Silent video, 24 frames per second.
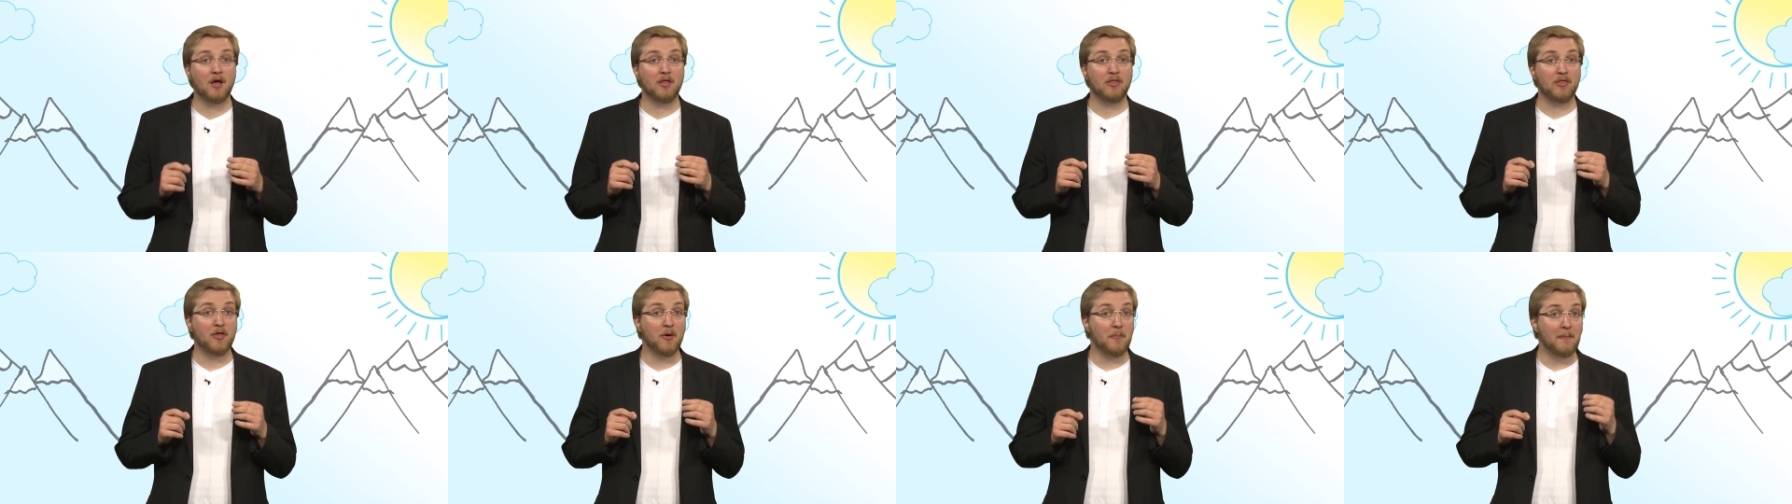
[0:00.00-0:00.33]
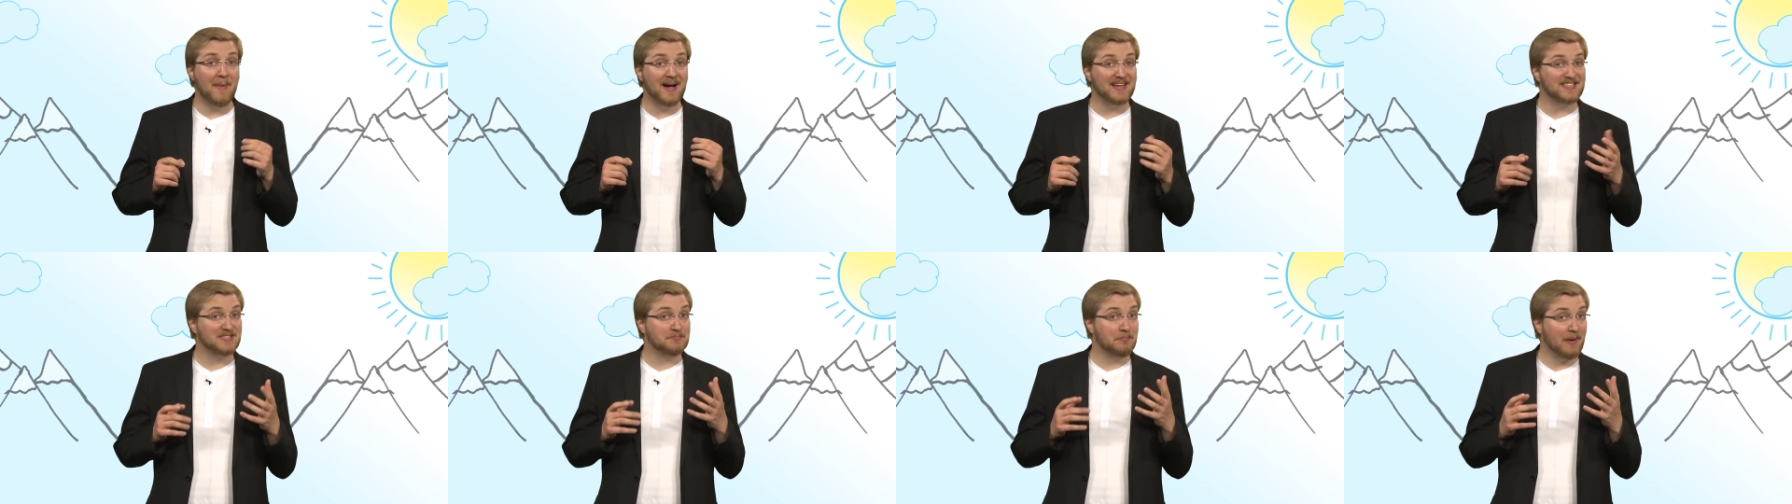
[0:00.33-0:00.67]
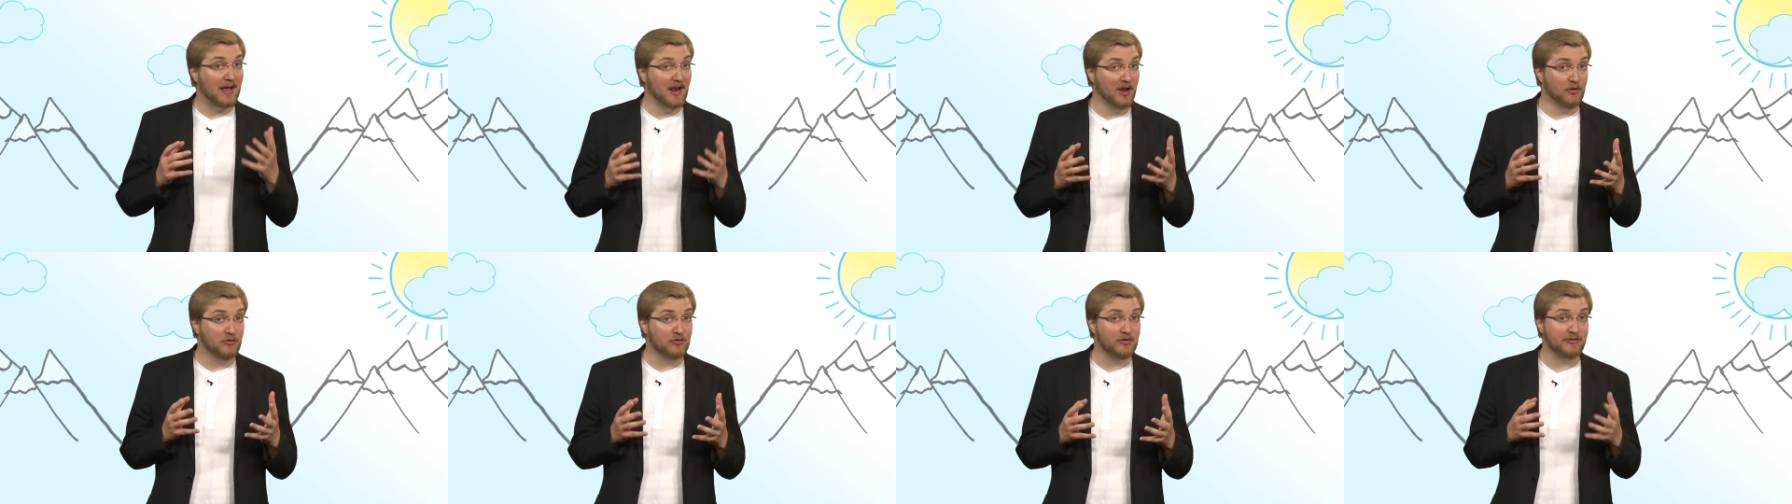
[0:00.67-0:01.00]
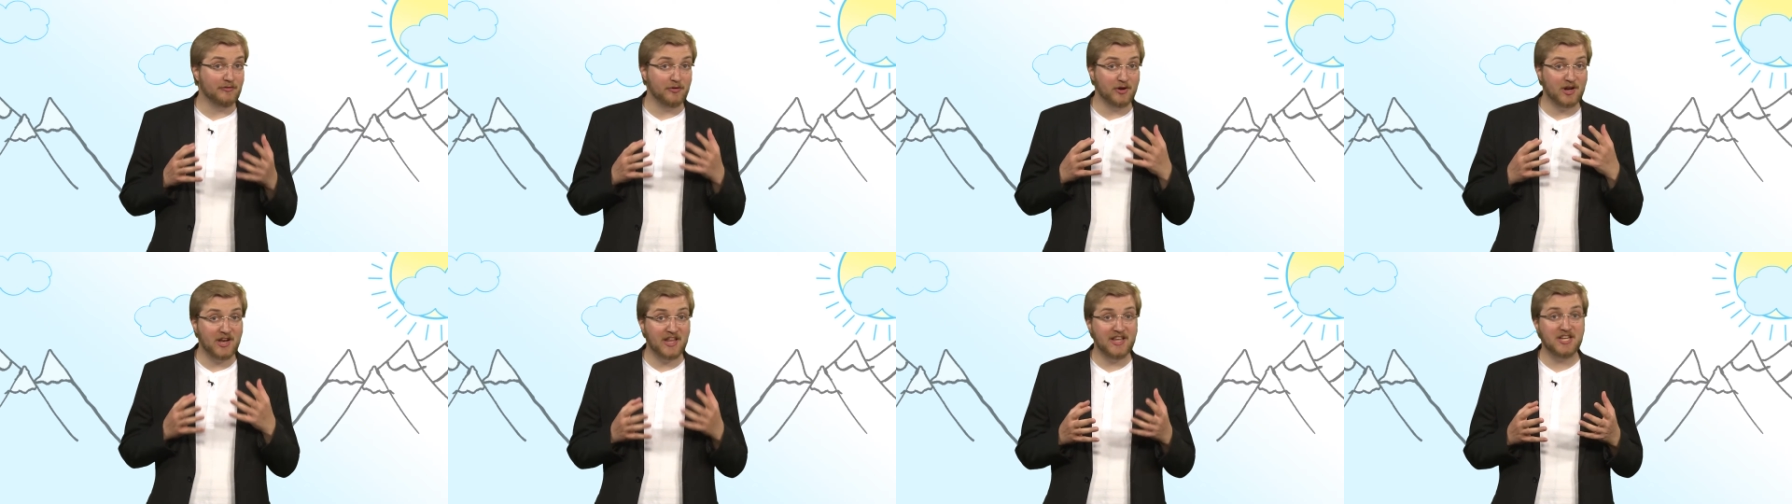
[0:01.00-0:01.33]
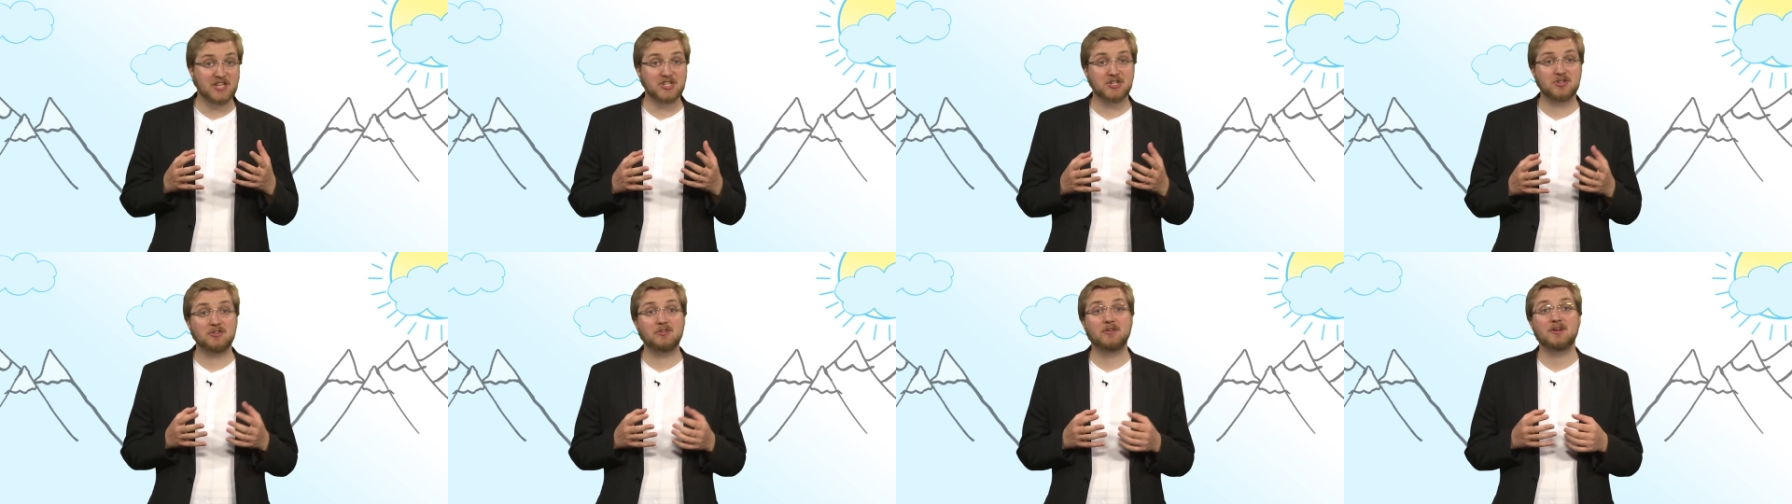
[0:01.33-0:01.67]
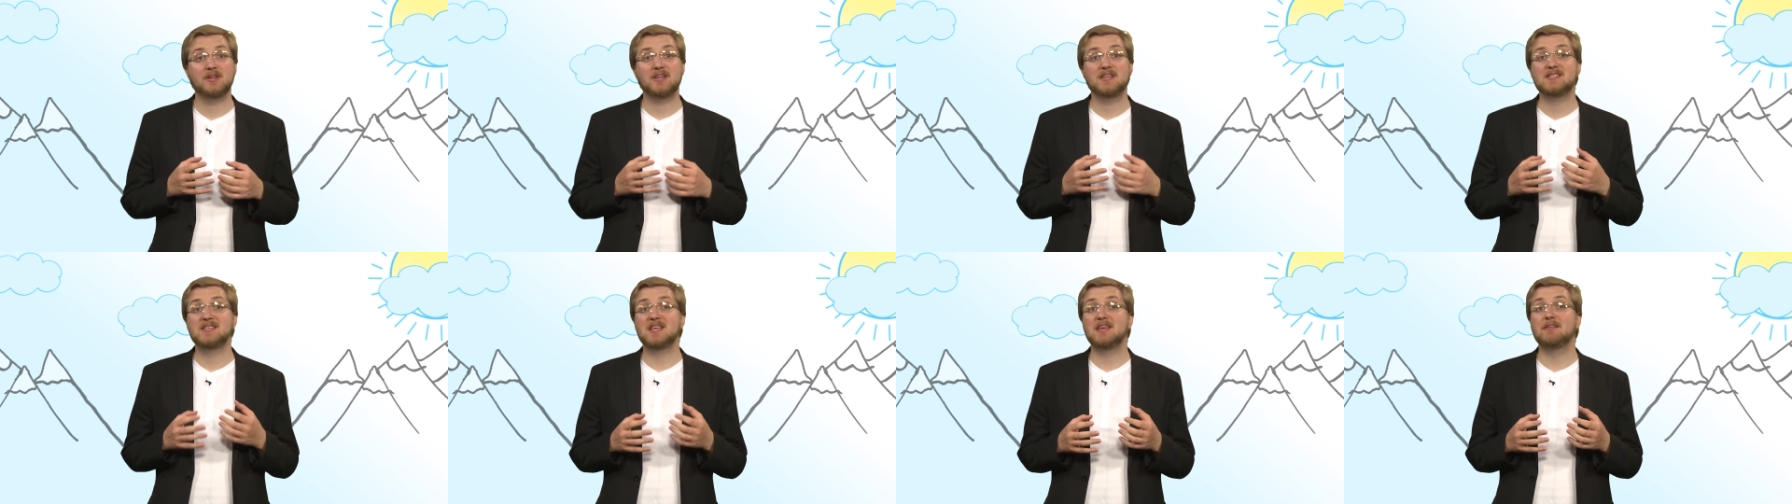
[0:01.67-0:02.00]
The mass balance of a glacier
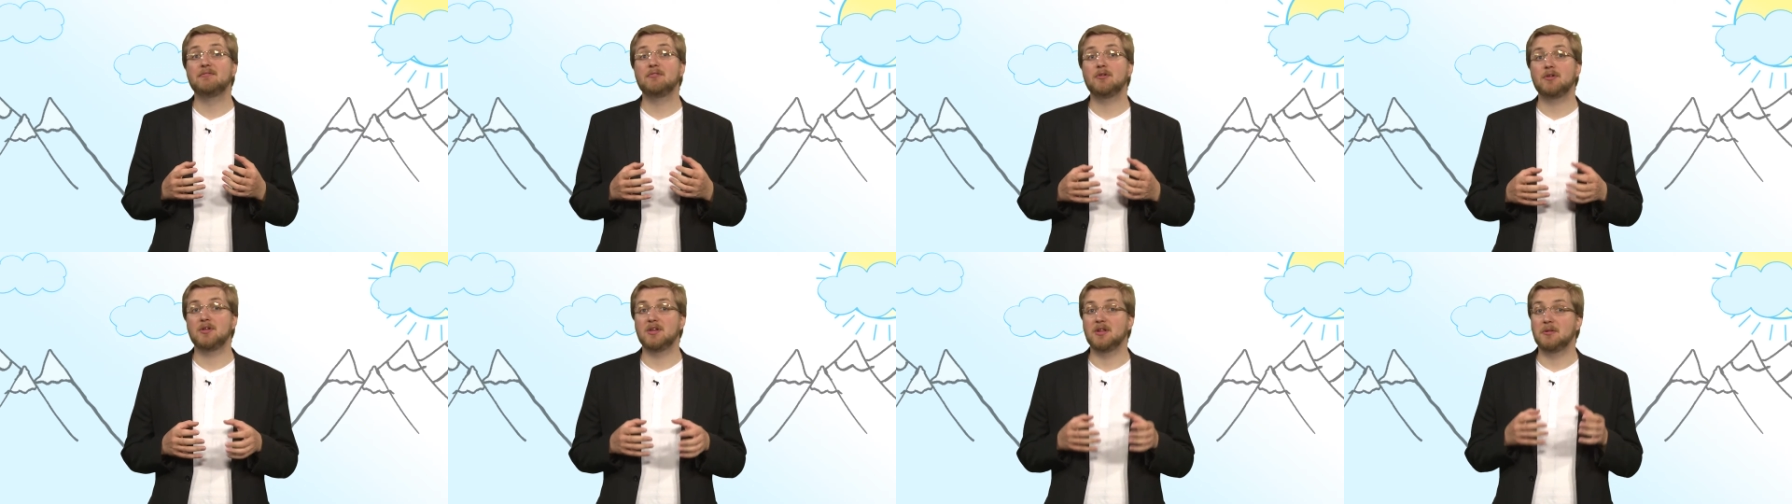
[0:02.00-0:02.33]
is given